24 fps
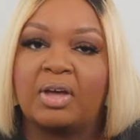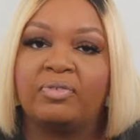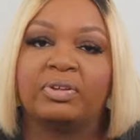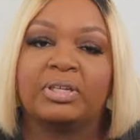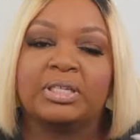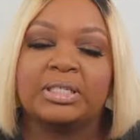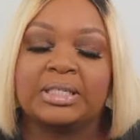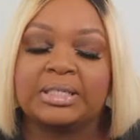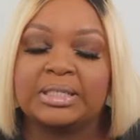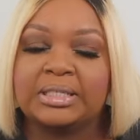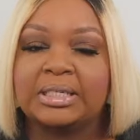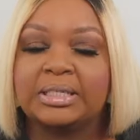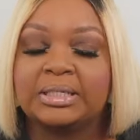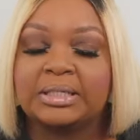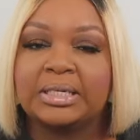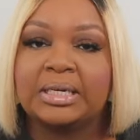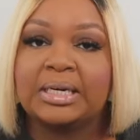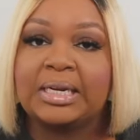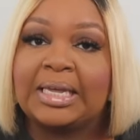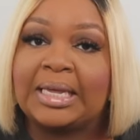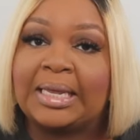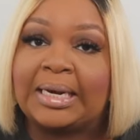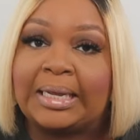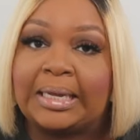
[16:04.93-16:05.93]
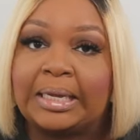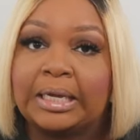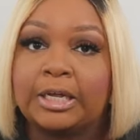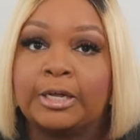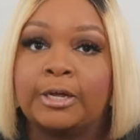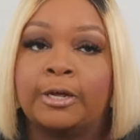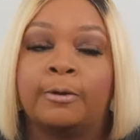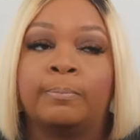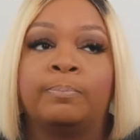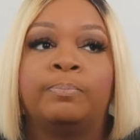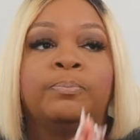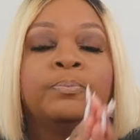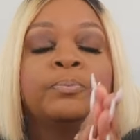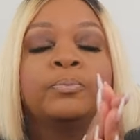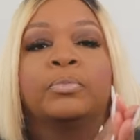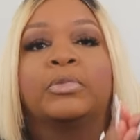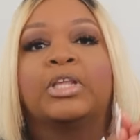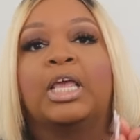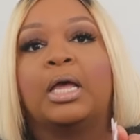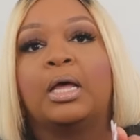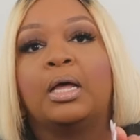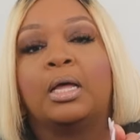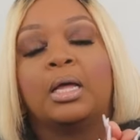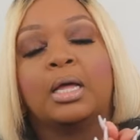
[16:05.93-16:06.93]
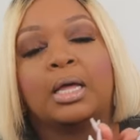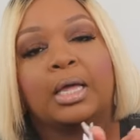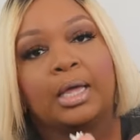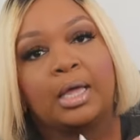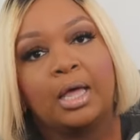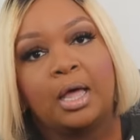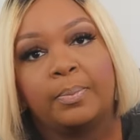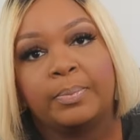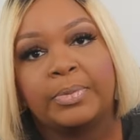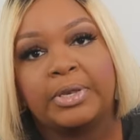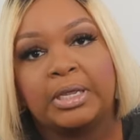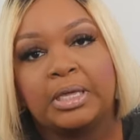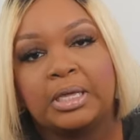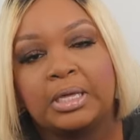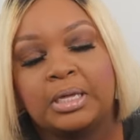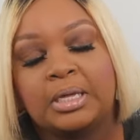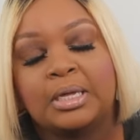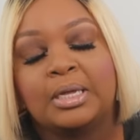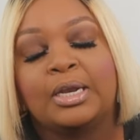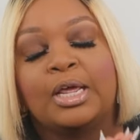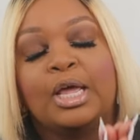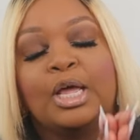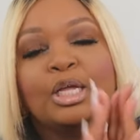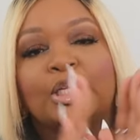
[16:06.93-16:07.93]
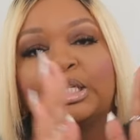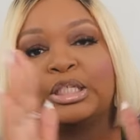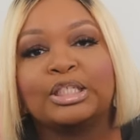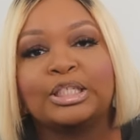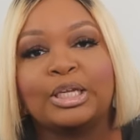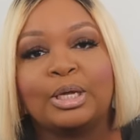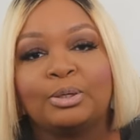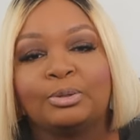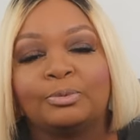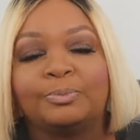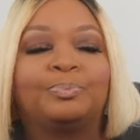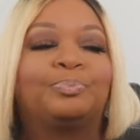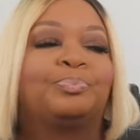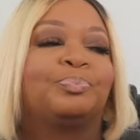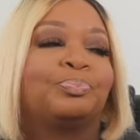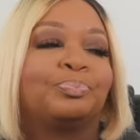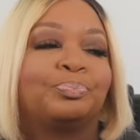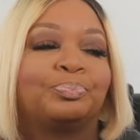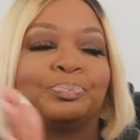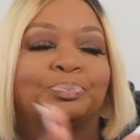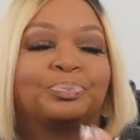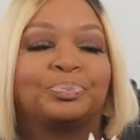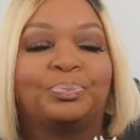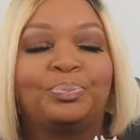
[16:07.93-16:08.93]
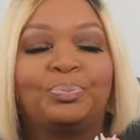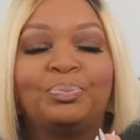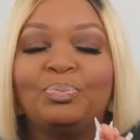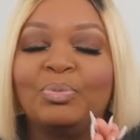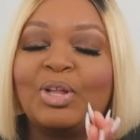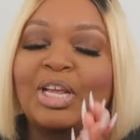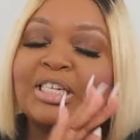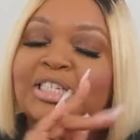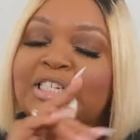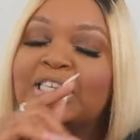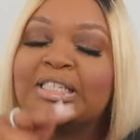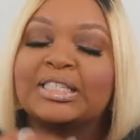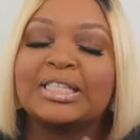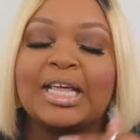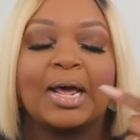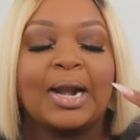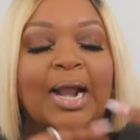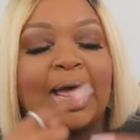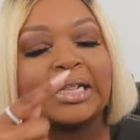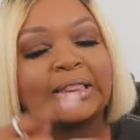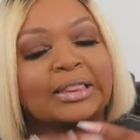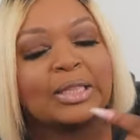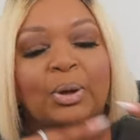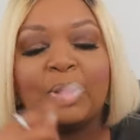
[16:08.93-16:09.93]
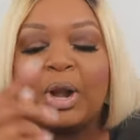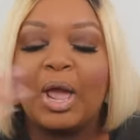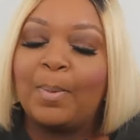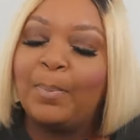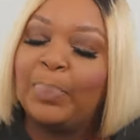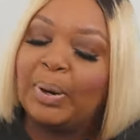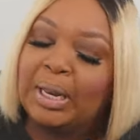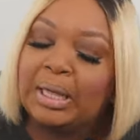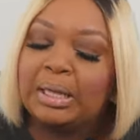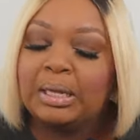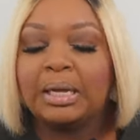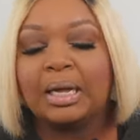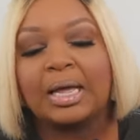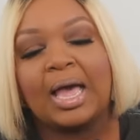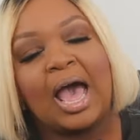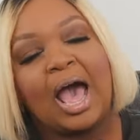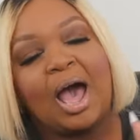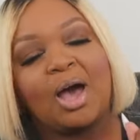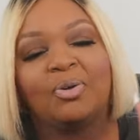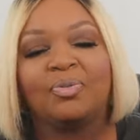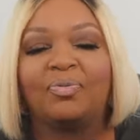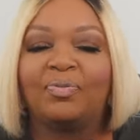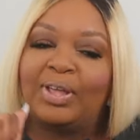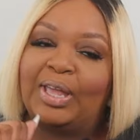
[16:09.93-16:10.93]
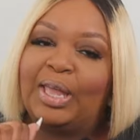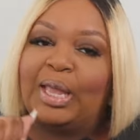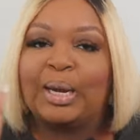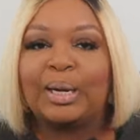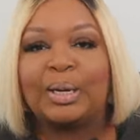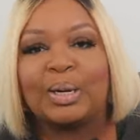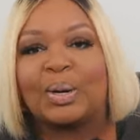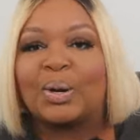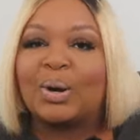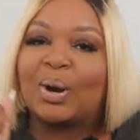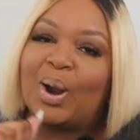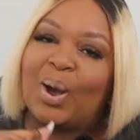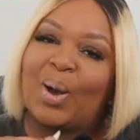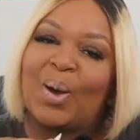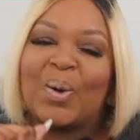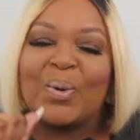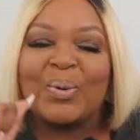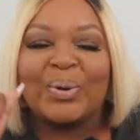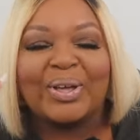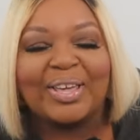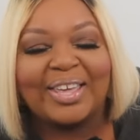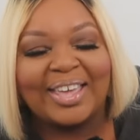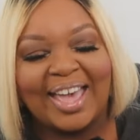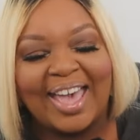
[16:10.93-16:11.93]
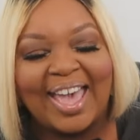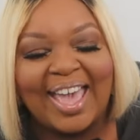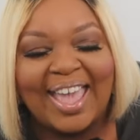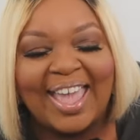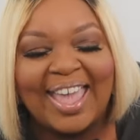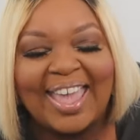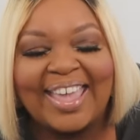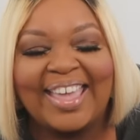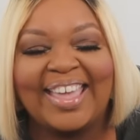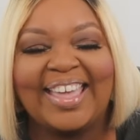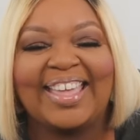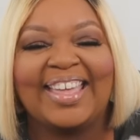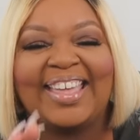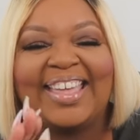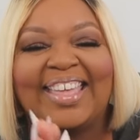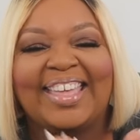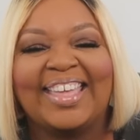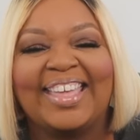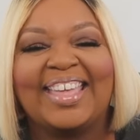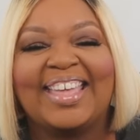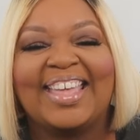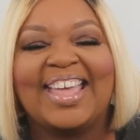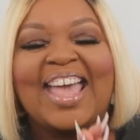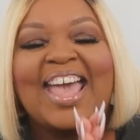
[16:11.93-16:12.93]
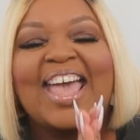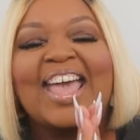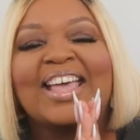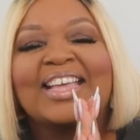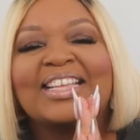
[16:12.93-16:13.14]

have a consistent income coming in. So just thought I'd throw that plug off in there, okay?